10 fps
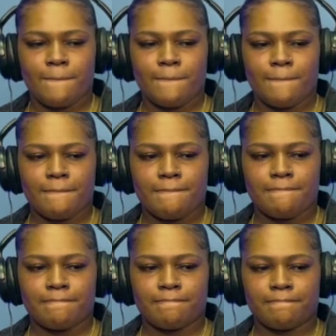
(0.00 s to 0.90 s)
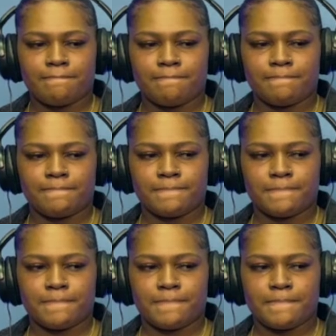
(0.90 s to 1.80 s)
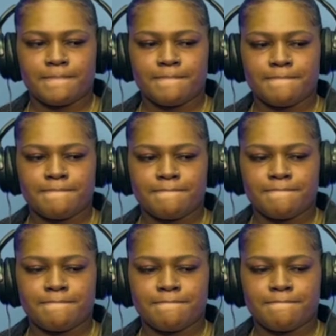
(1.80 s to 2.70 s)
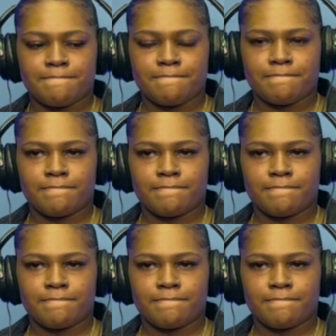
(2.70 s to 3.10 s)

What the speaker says: The person shown says nothing.